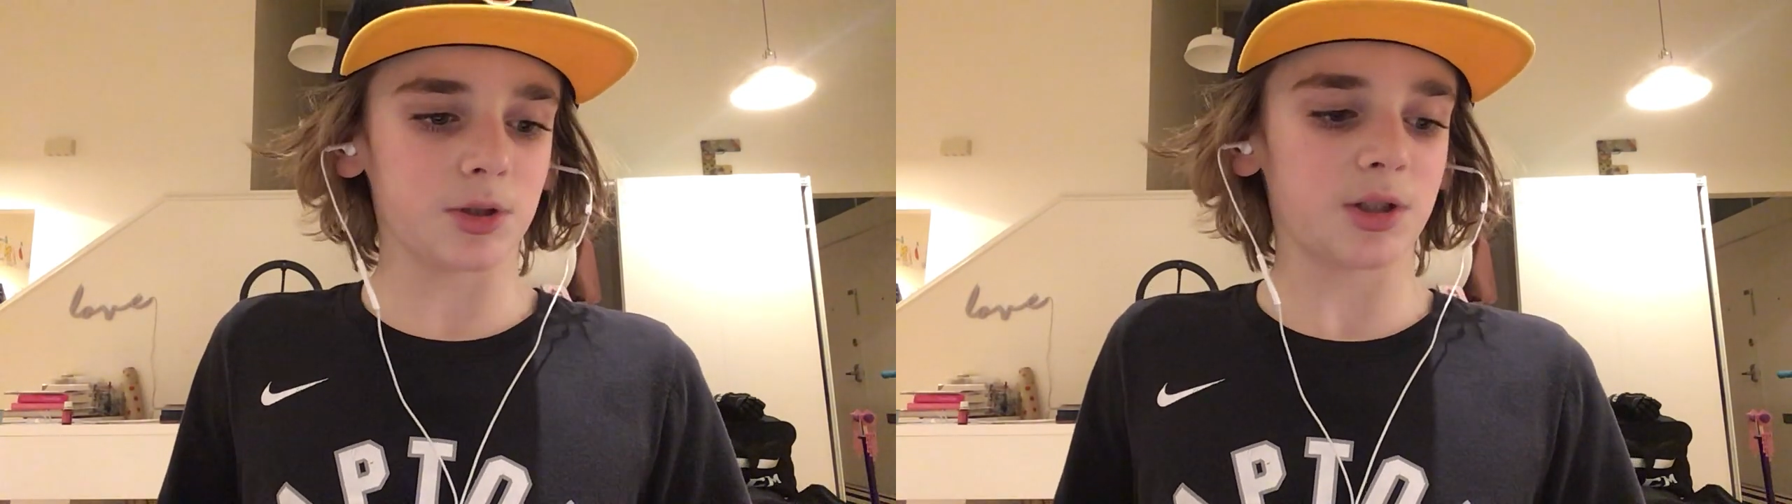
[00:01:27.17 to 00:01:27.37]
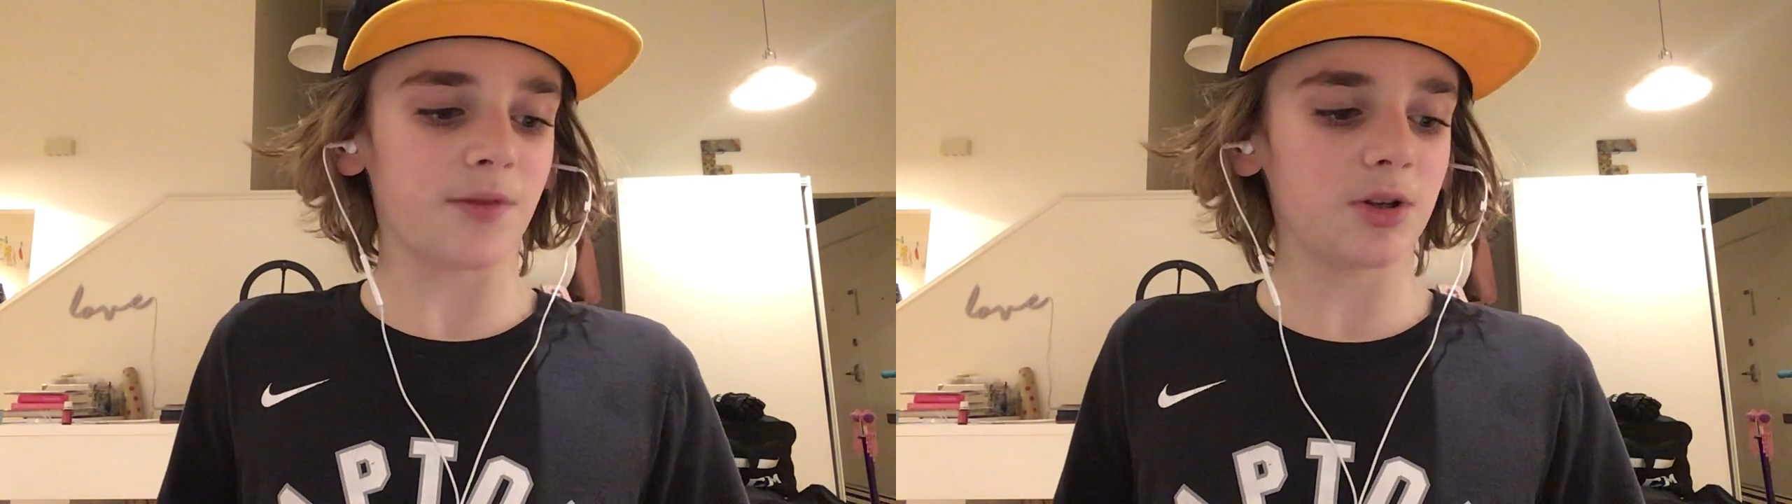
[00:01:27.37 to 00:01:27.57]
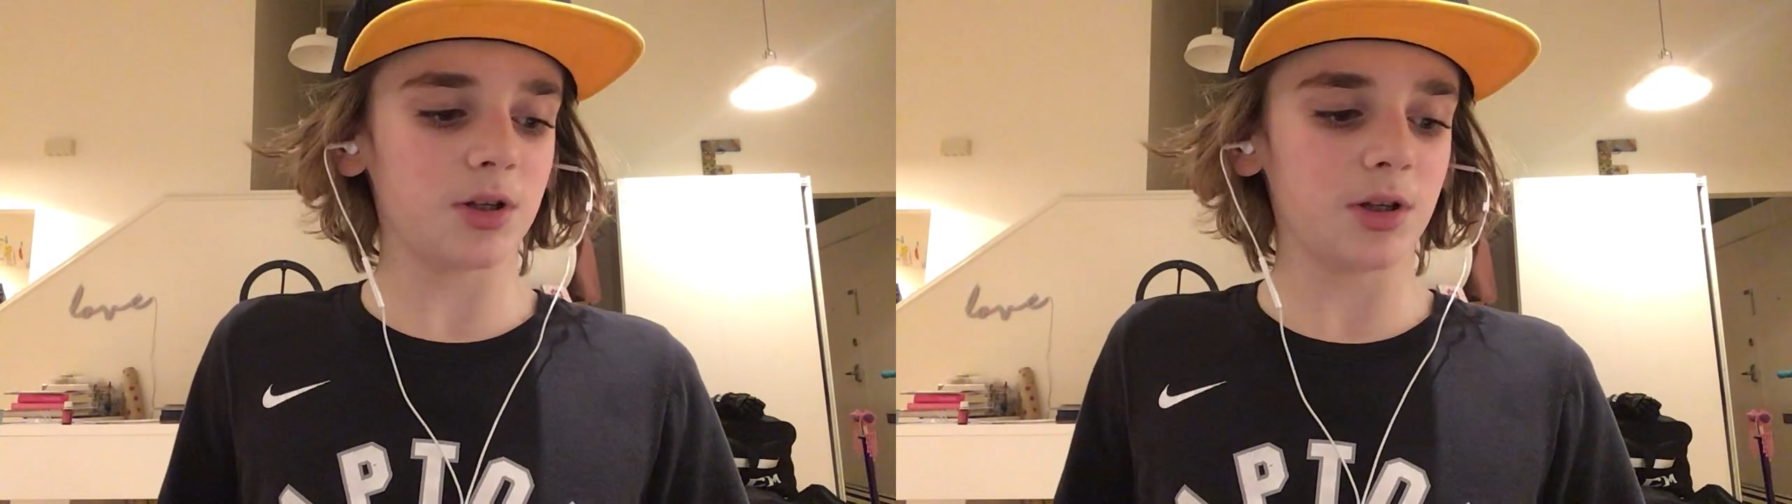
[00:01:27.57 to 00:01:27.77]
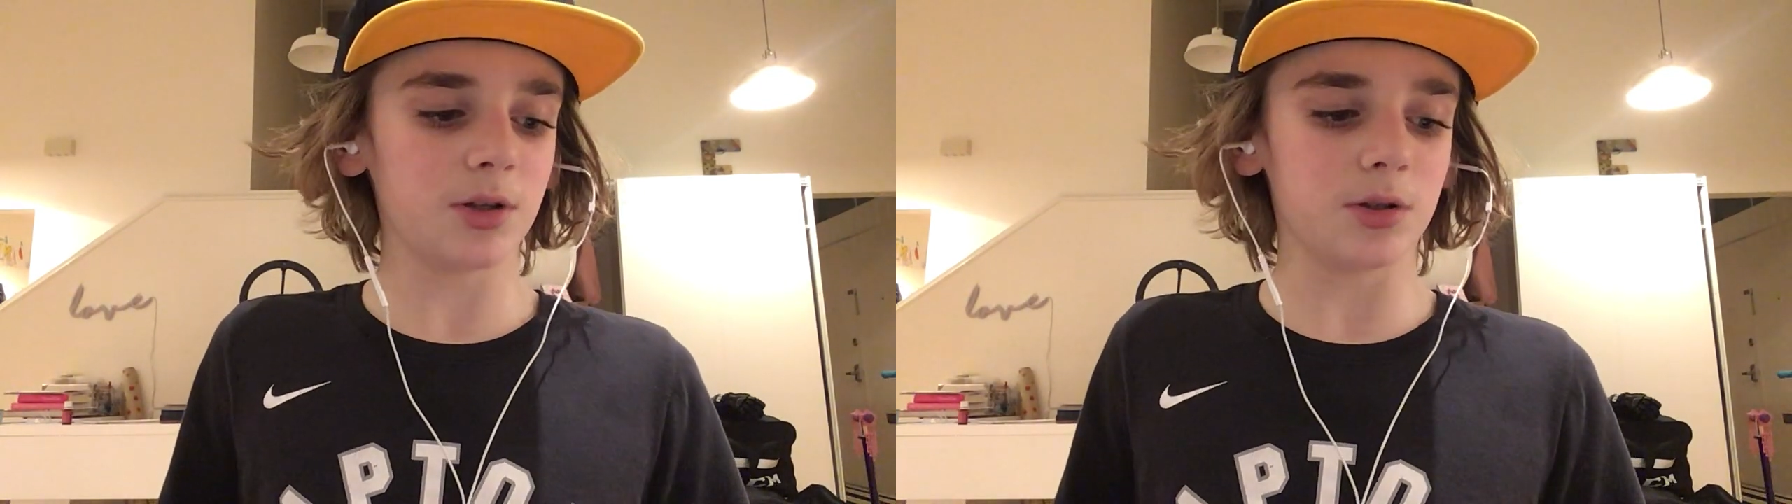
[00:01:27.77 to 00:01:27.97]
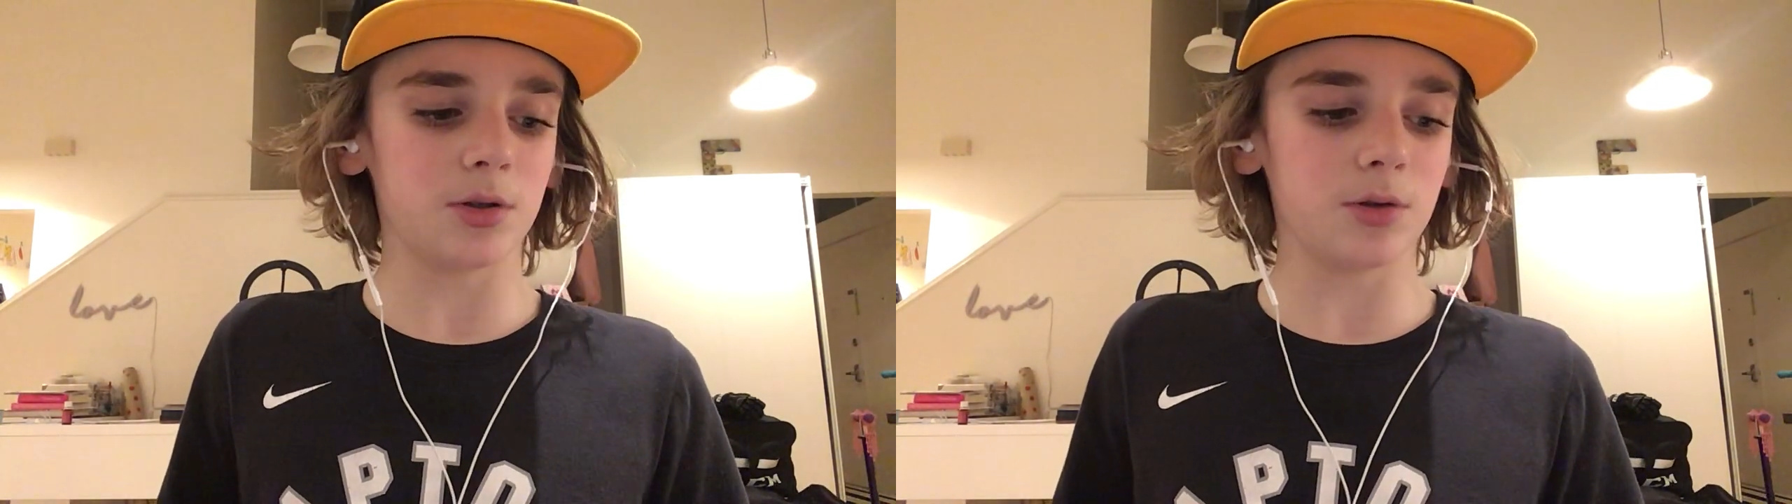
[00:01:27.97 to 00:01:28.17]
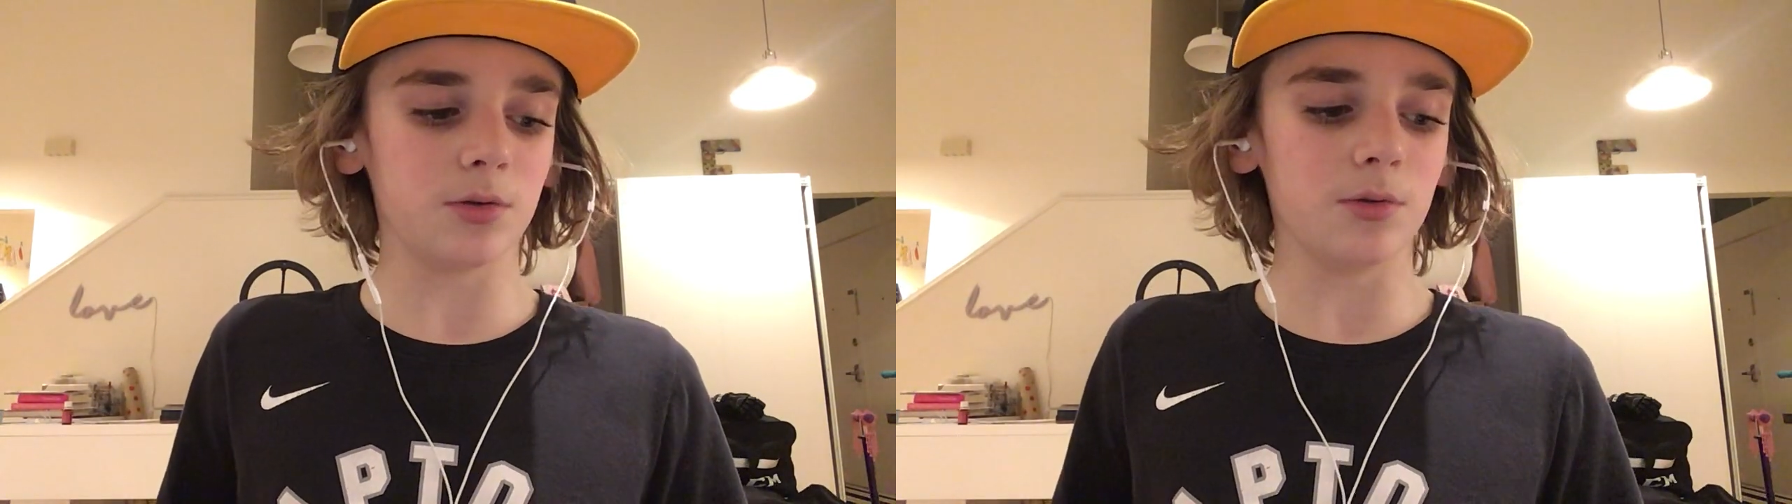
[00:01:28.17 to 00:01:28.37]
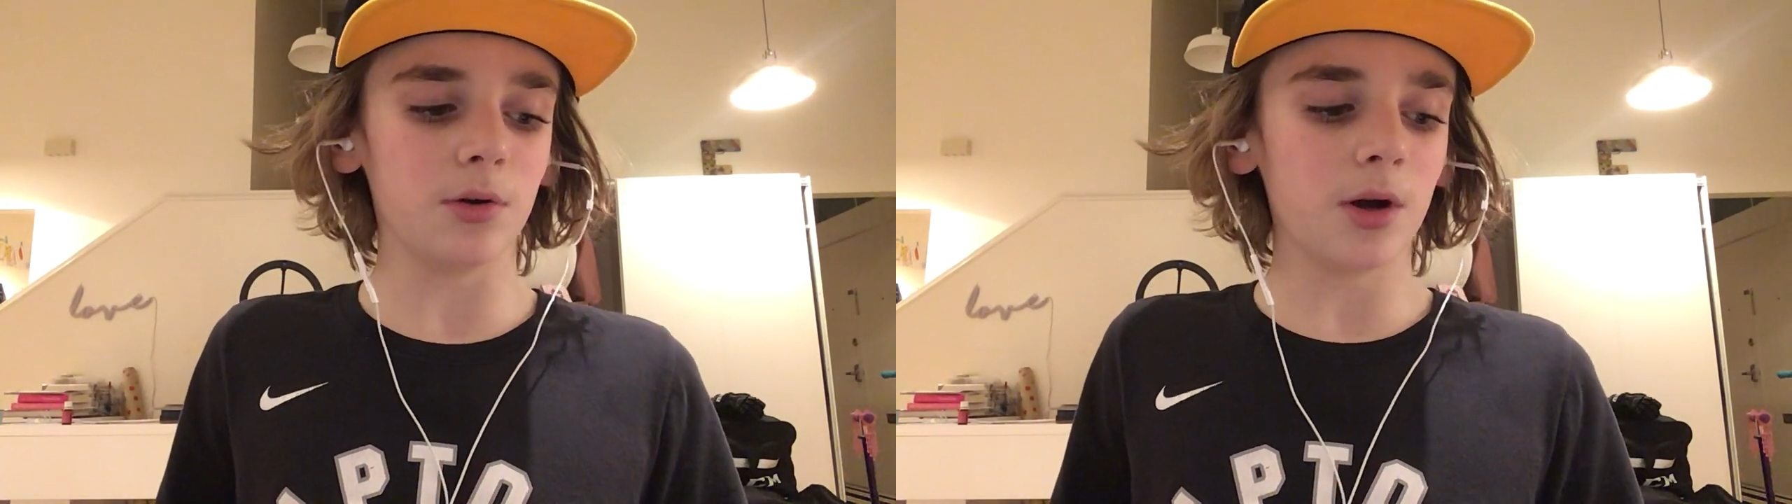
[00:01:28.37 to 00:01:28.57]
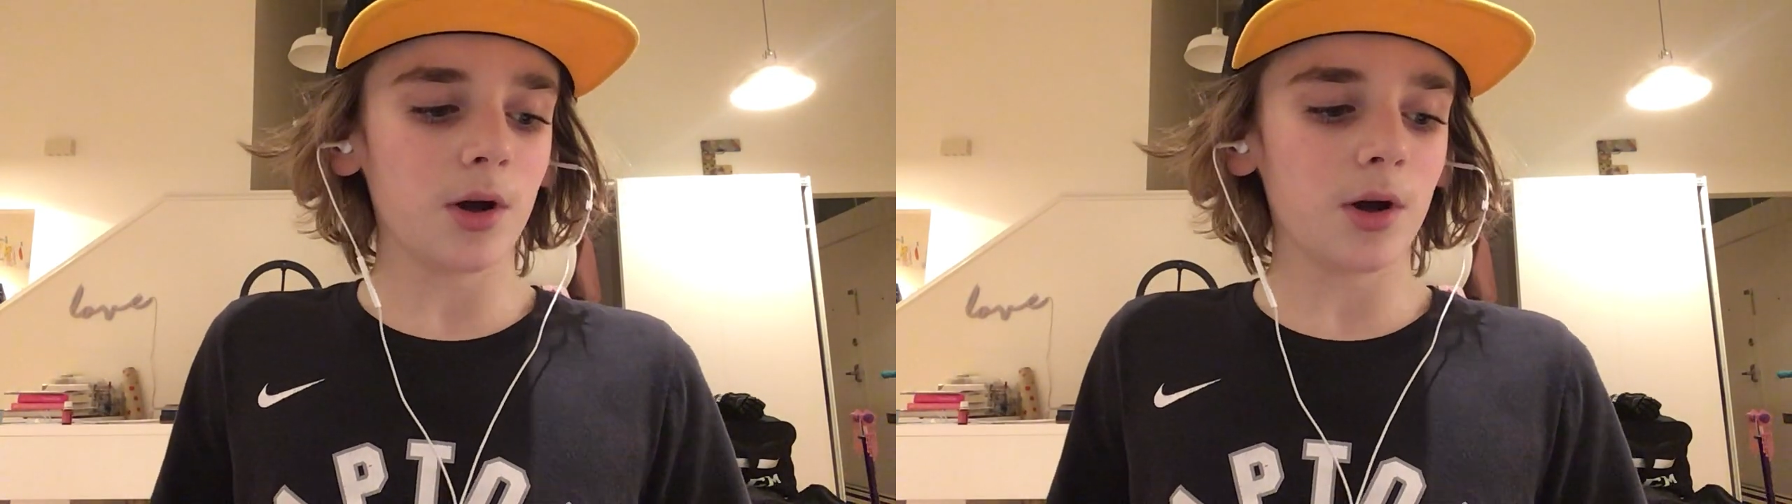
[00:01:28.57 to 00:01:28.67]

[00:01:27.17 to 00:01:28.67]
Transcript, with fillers: 17 to